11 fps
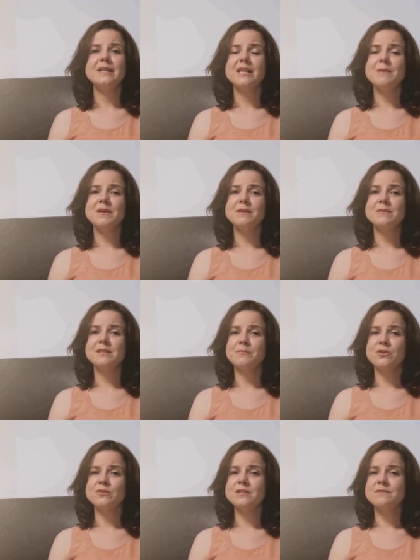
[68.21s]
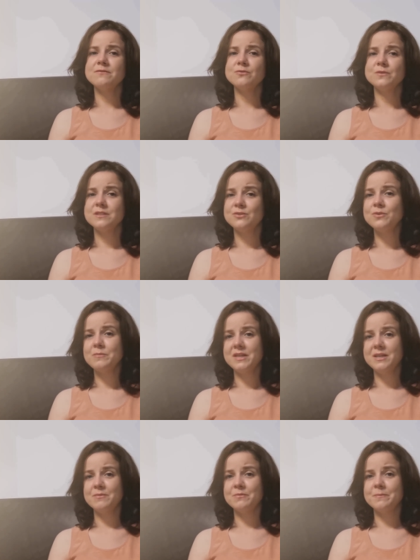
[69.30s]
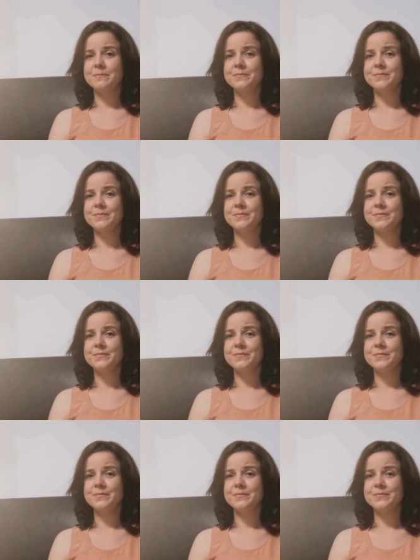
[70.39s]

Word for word: And limit the processed foods to a minimum.